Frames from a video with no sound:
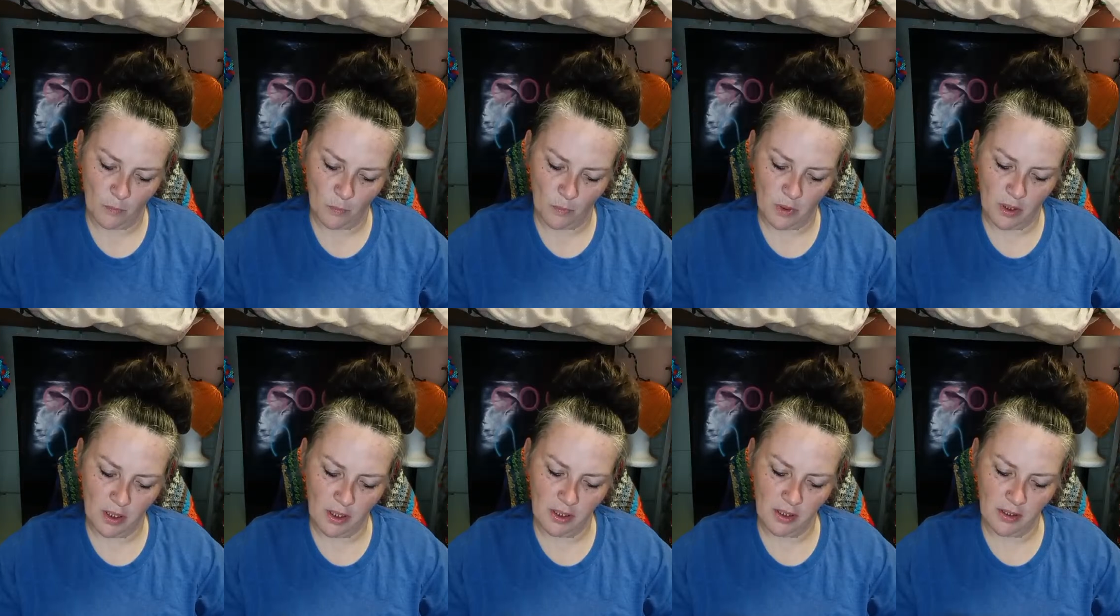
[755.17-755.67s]

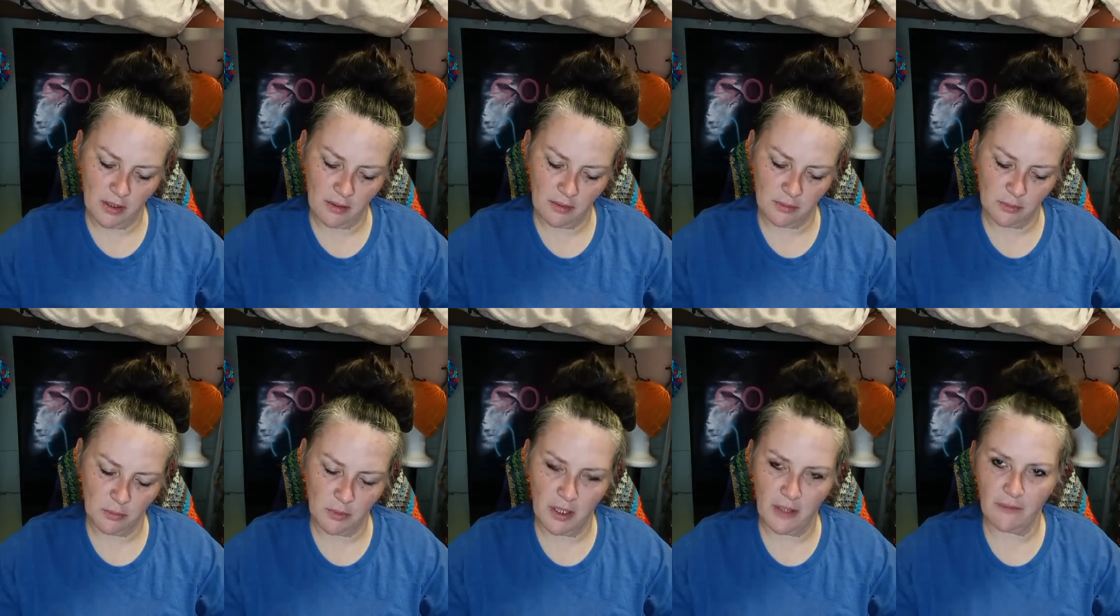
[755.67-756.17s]
Why
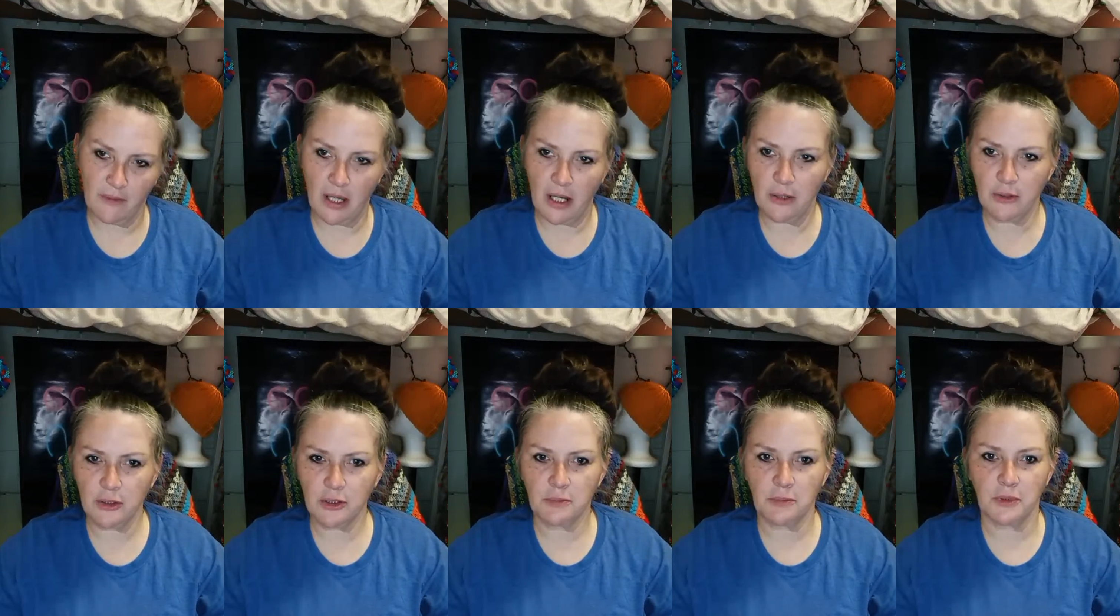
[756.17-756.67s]
do we have
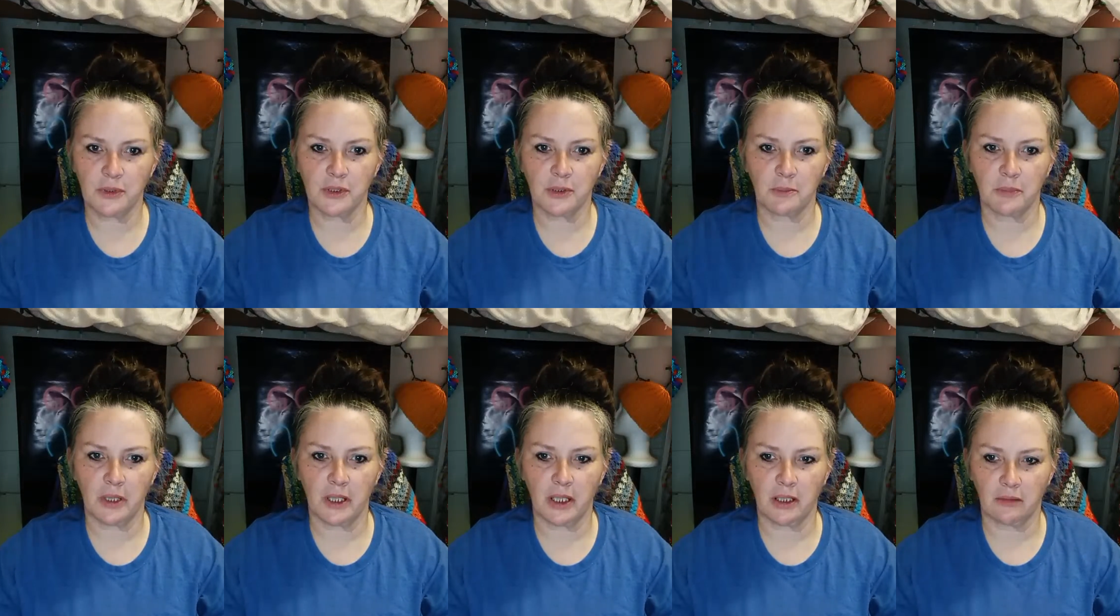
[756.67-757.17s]
Irish
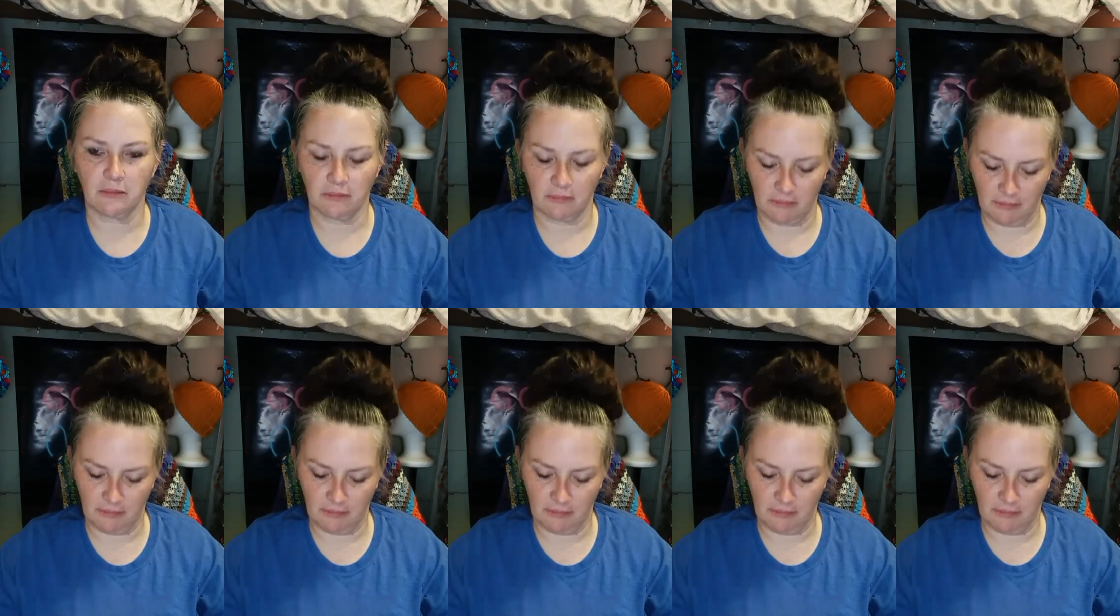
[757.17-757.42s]
music playing?